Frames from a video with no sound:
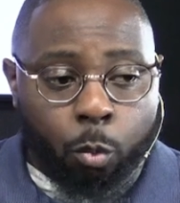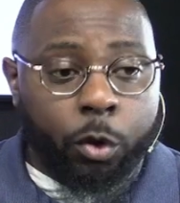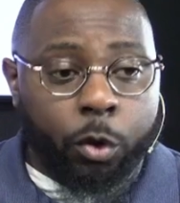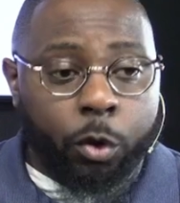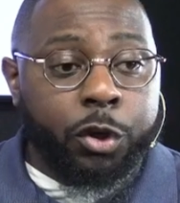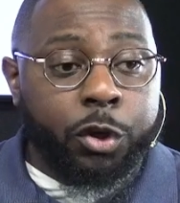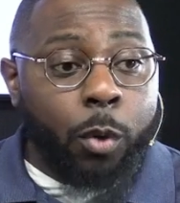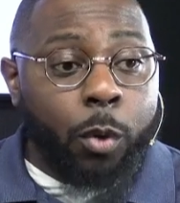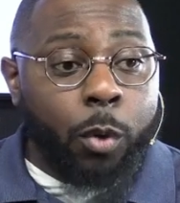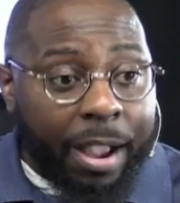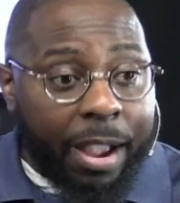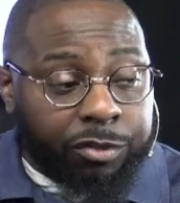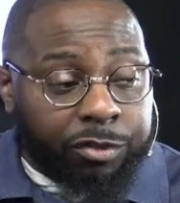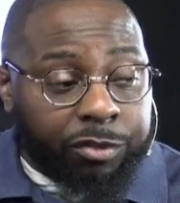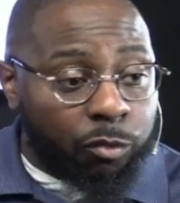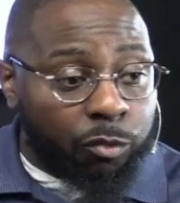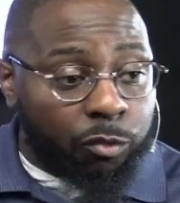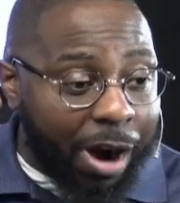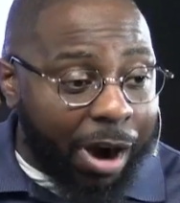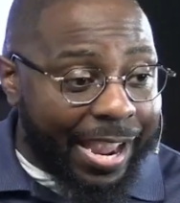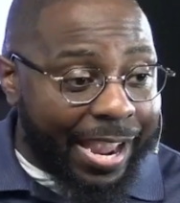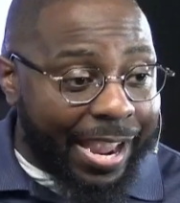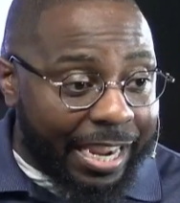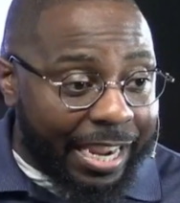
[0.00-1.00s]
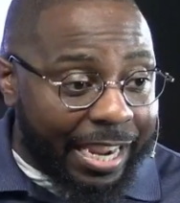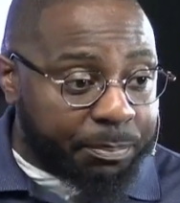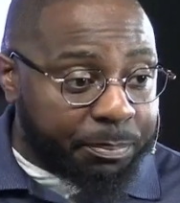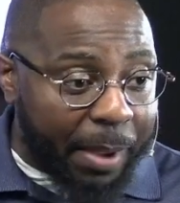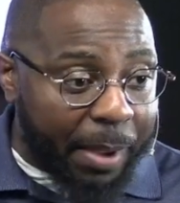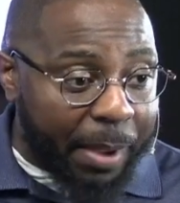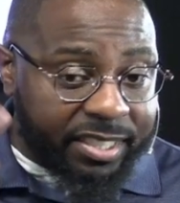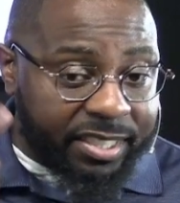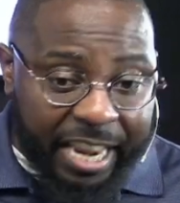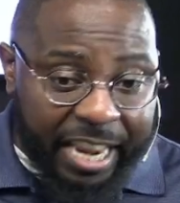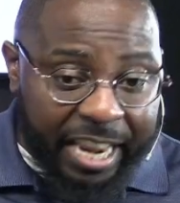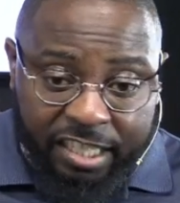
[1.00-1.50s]
When you have the right
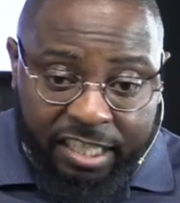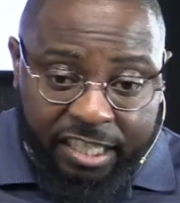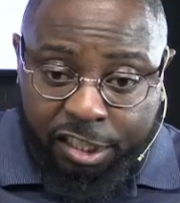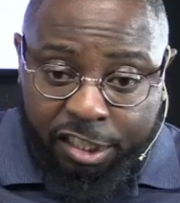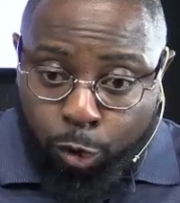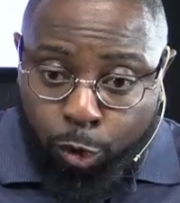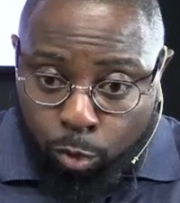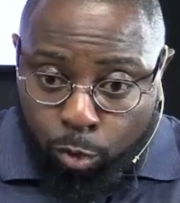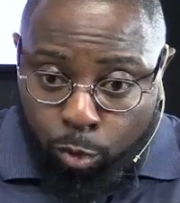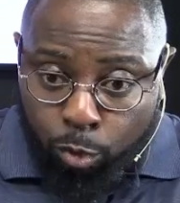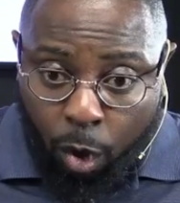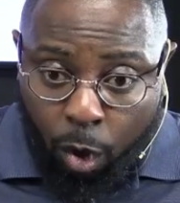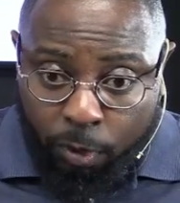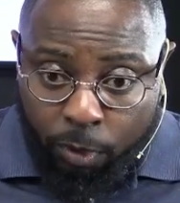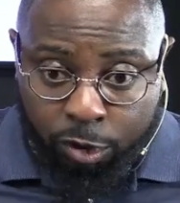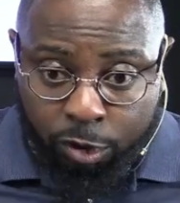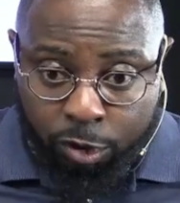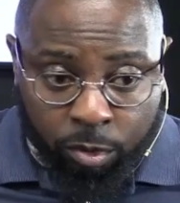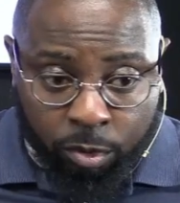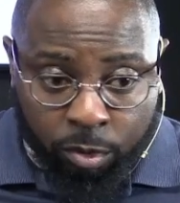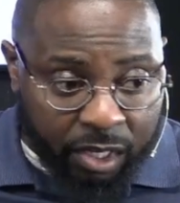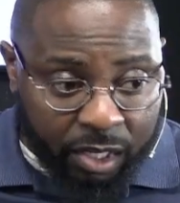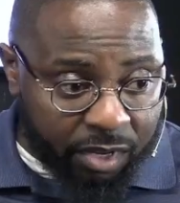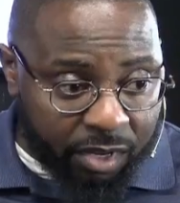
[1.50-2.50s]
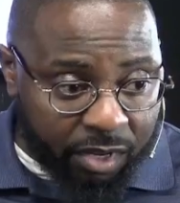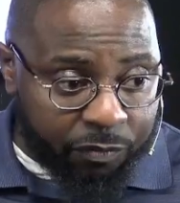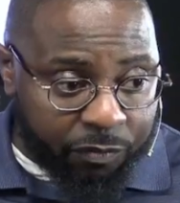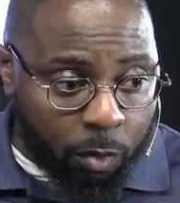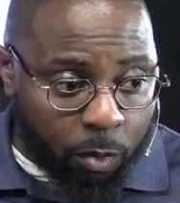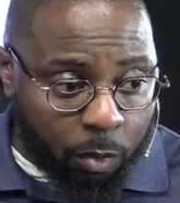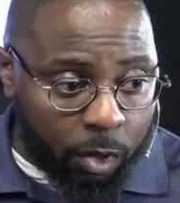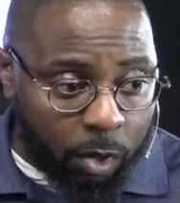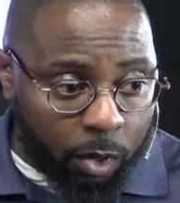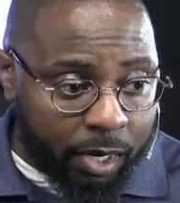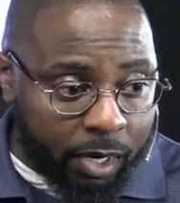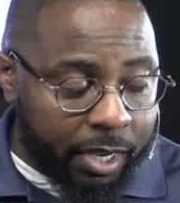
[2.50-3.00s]
expectation, you know what you're looking
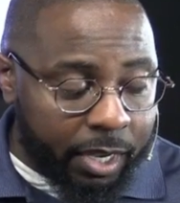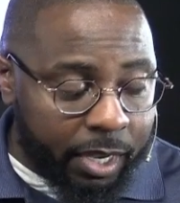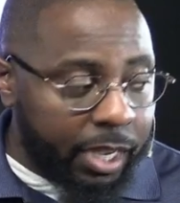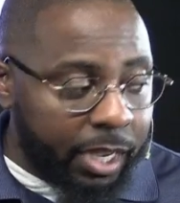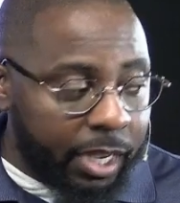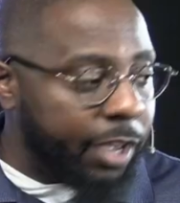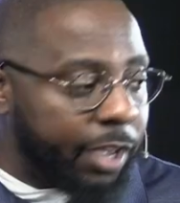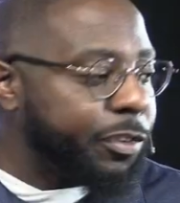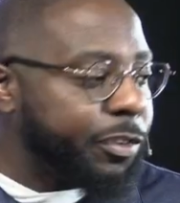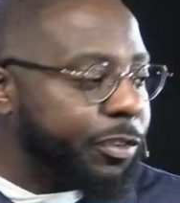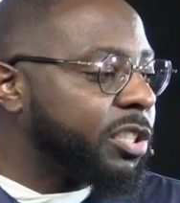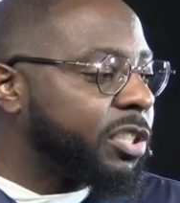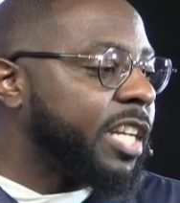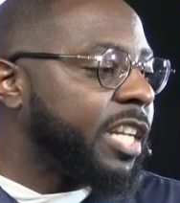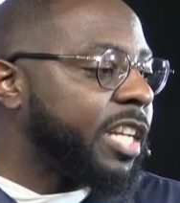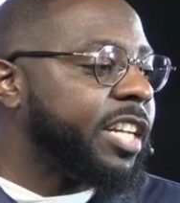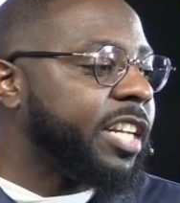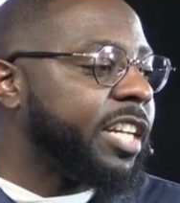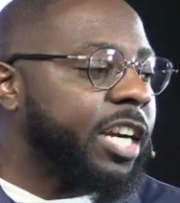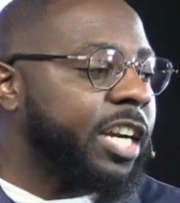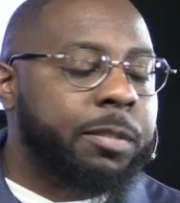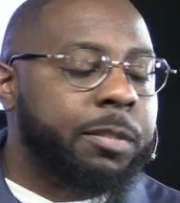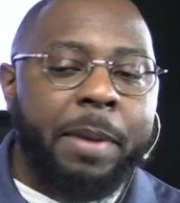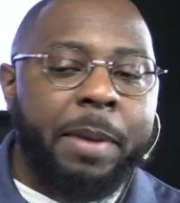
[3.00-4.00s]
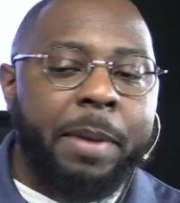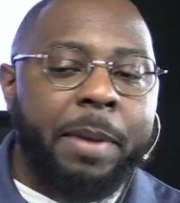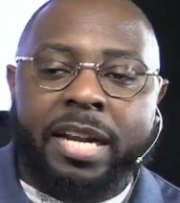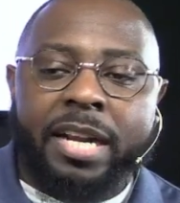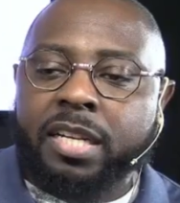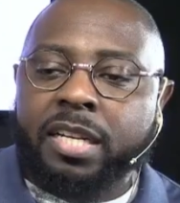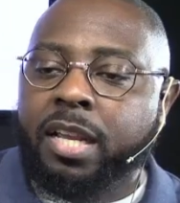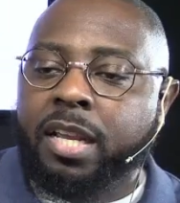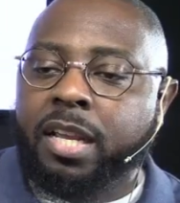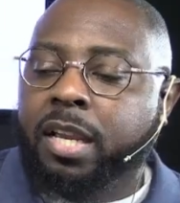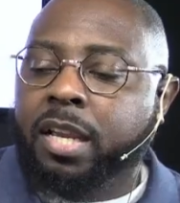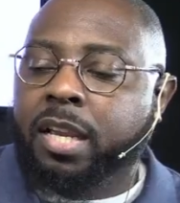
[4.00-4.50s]
for. If you're sitting here
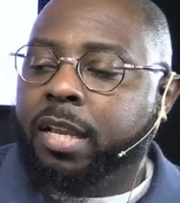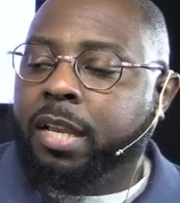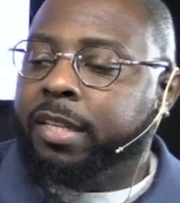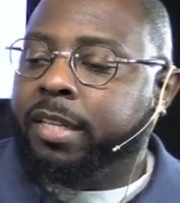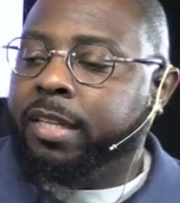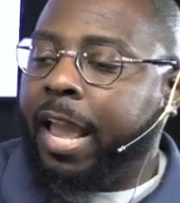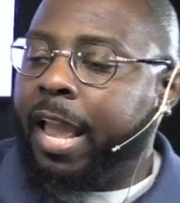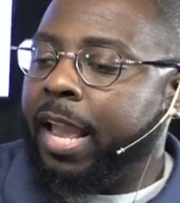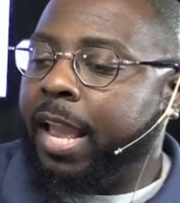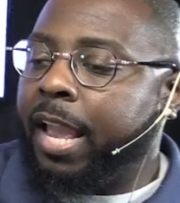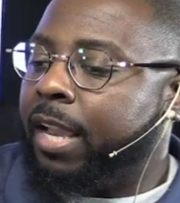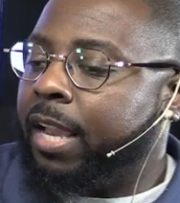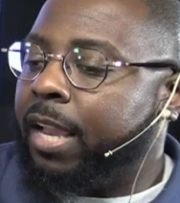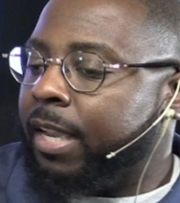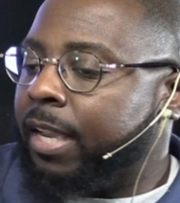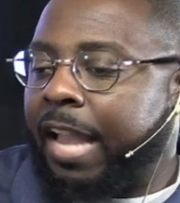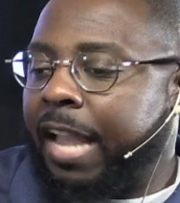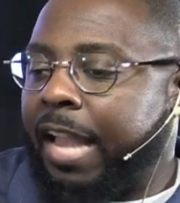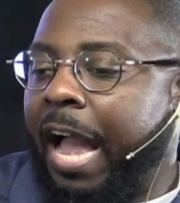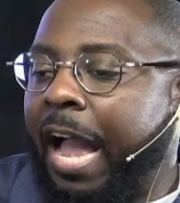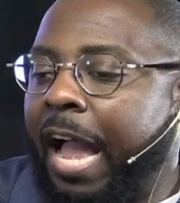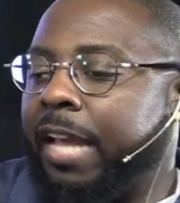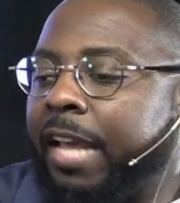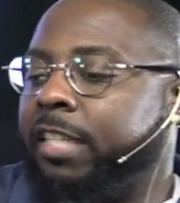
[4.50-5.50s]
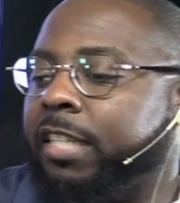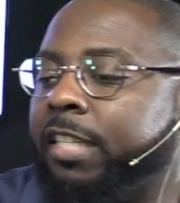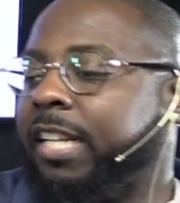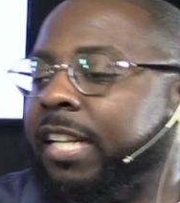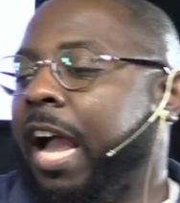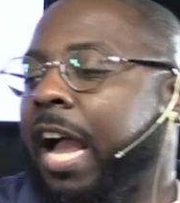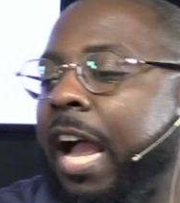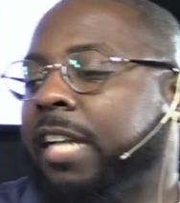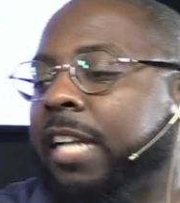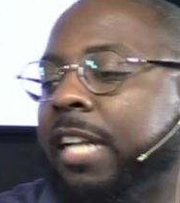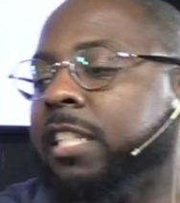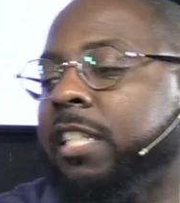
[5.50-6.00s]
expecting that God is
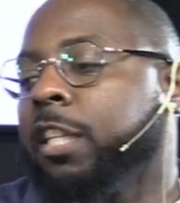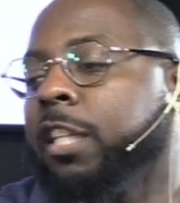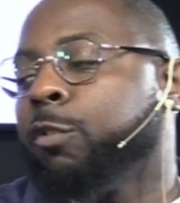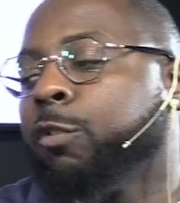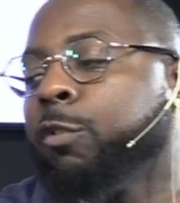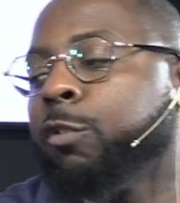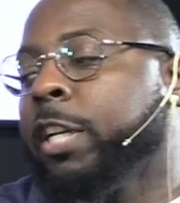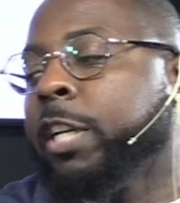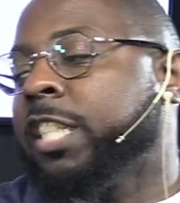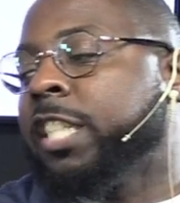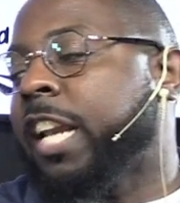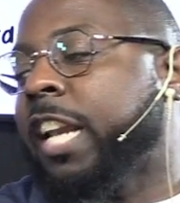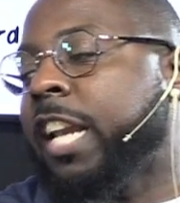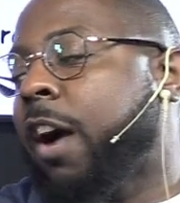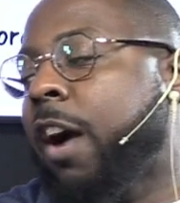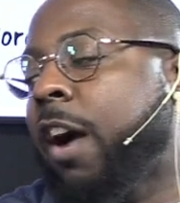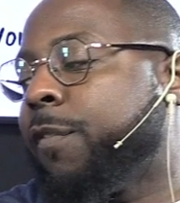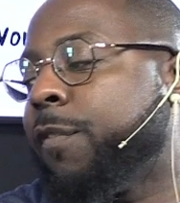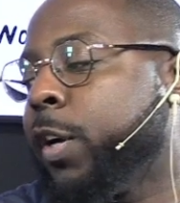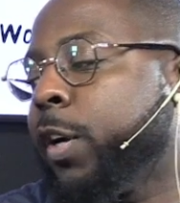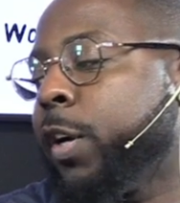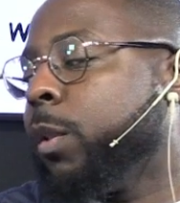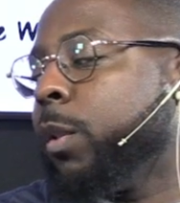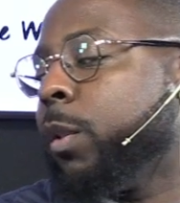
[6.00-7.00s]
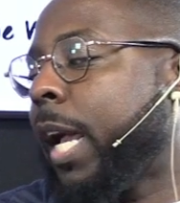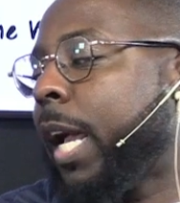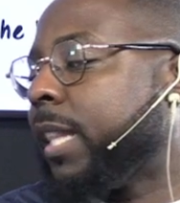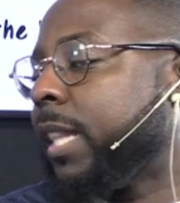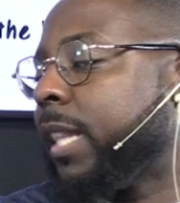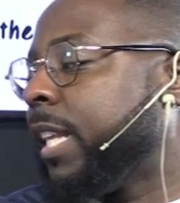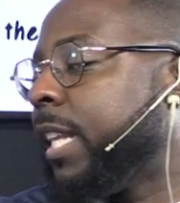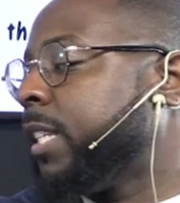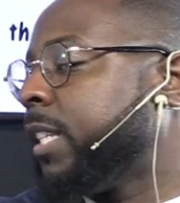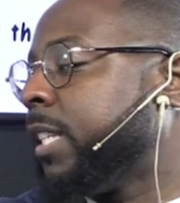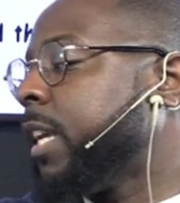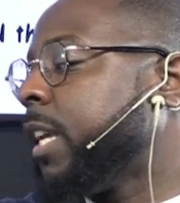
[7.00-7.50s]
constantly reaching out for you
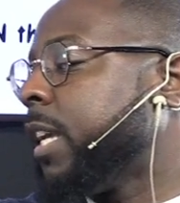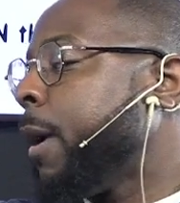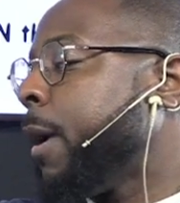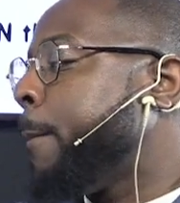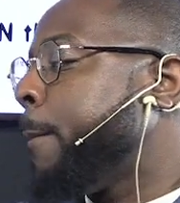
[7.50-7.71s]
like this,